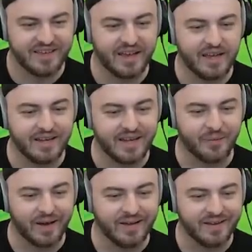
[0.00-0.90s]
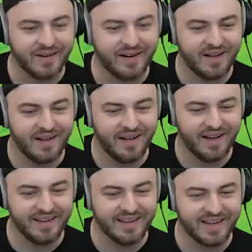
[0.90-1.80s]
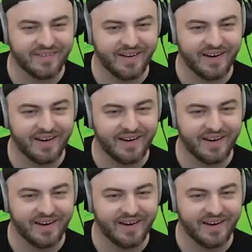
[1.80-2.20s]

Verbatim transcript: look, you, you have to get, get five thousand extra than you